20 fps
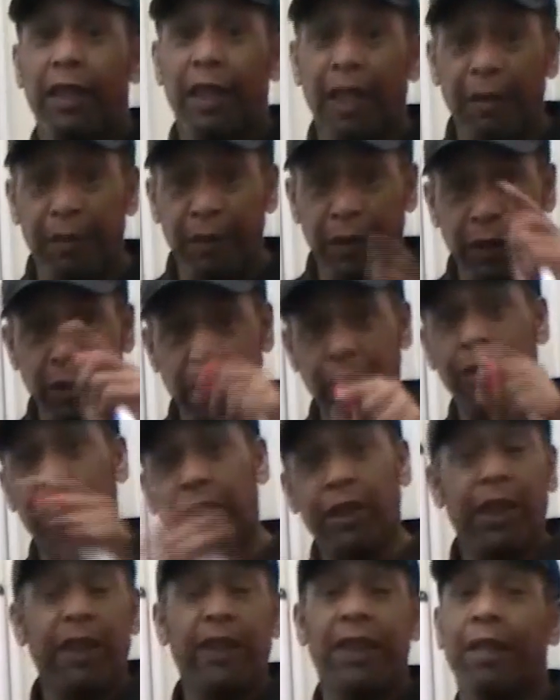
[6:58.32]
If you
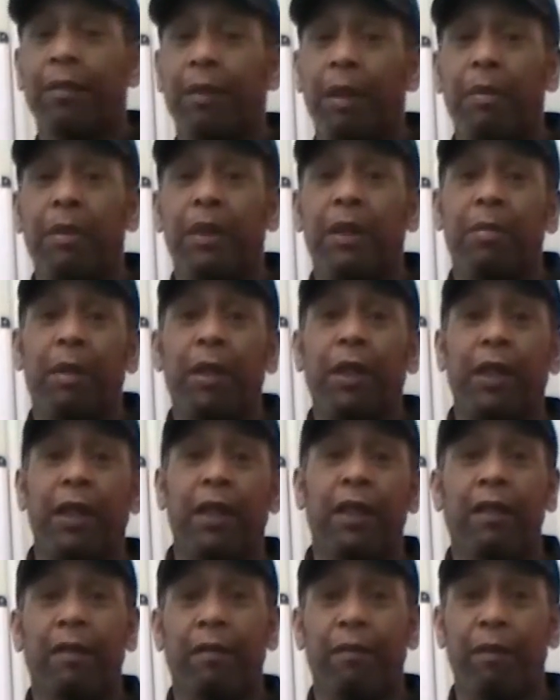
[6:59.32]
would just give up
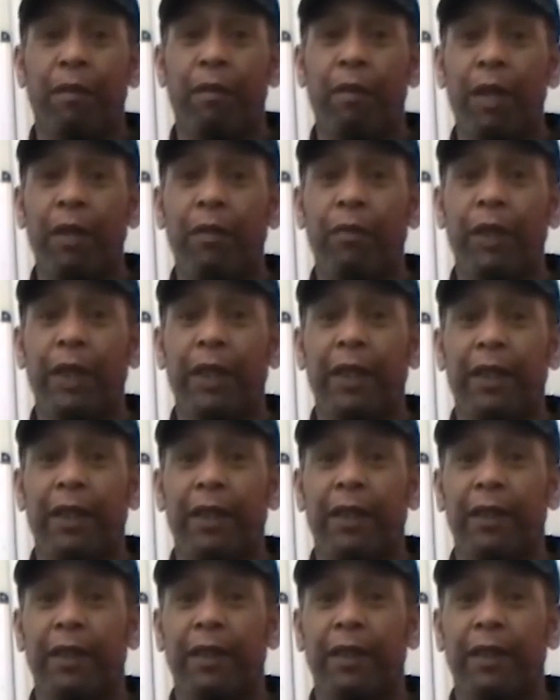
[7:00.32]
smoking for 1 week,